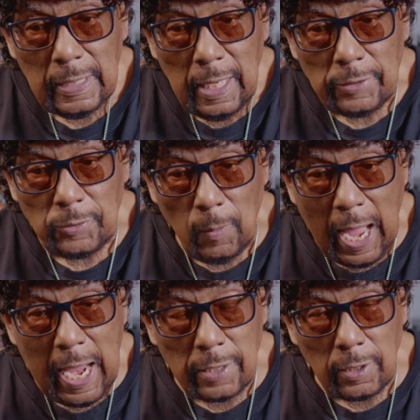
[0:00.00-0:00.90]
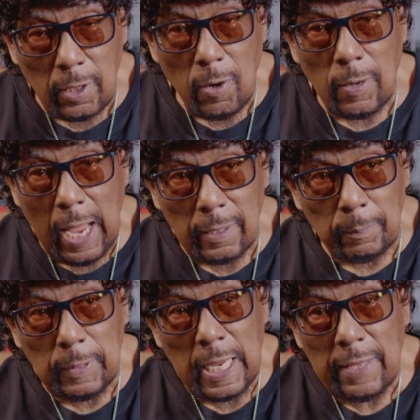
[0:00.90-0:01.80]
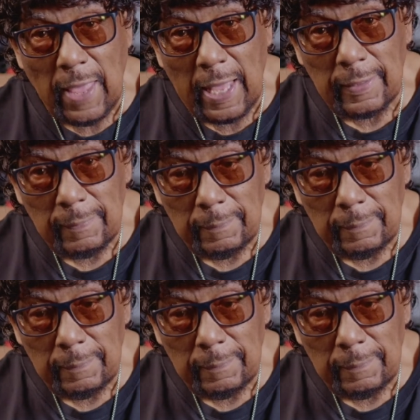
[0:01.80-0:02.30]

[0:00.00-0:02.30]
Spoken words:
And so I had to learn how to play that,